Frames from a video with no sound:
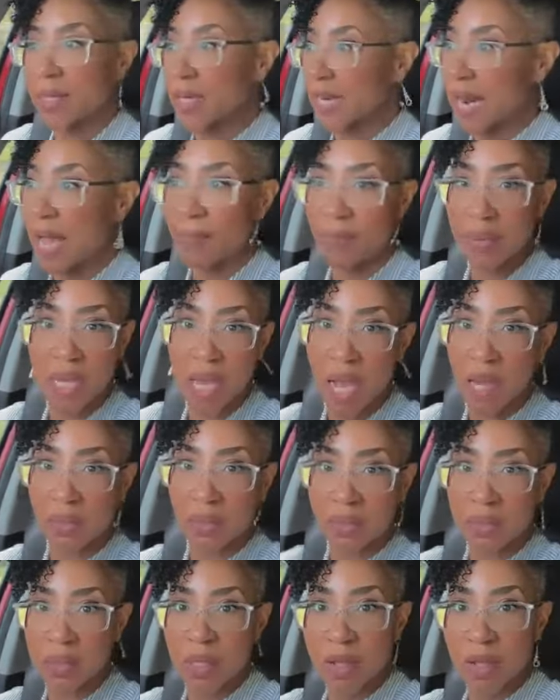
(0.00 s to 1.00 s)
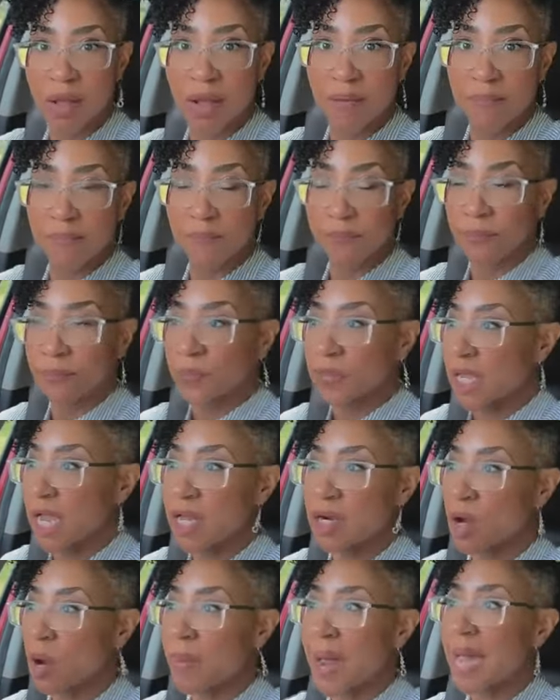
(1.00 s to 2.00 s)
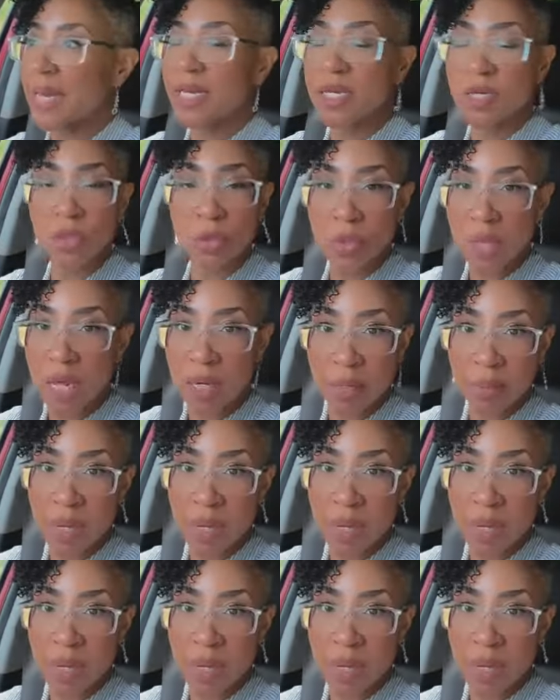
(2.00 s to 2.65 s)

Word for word: like, can I be honest? Can't nobody do